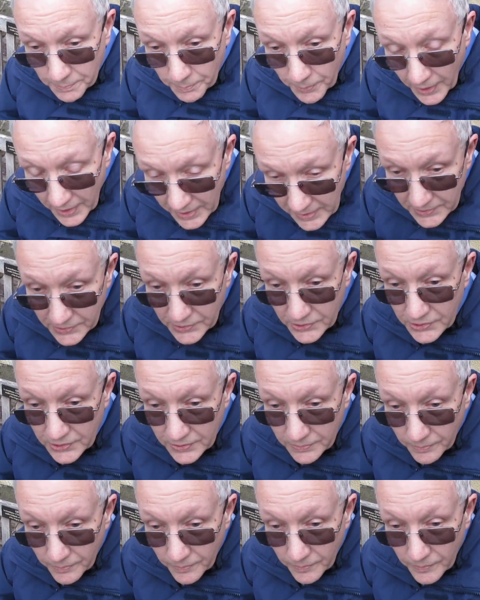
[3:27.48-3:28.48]
place,
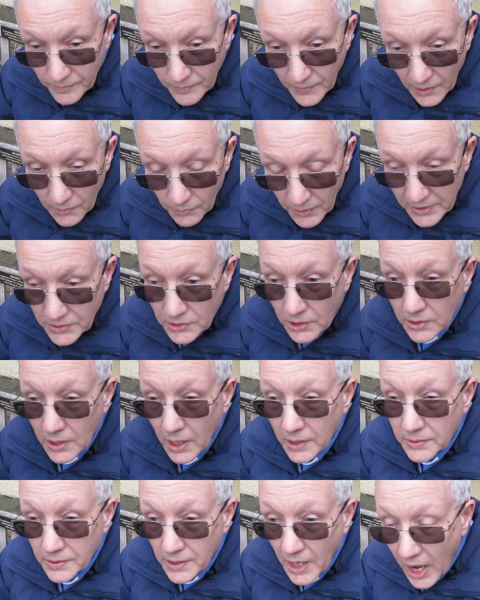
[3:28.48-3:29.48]
which has
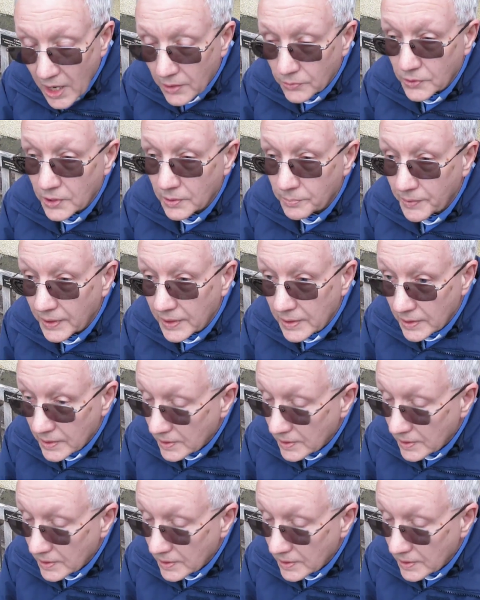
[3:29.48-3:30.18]
undoubtedly